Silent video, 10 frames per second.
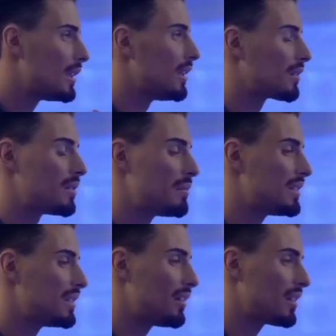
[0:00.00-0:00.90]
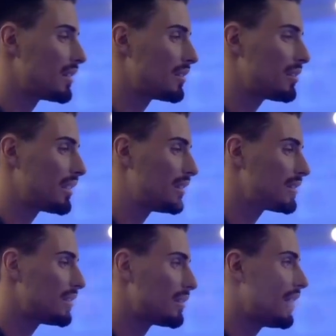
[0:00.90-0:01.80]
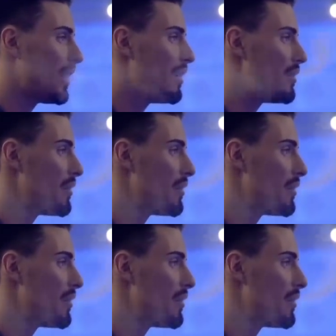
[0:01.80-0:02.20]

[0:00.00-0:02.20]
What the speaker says: I'm going to miss cooking, I tell you that.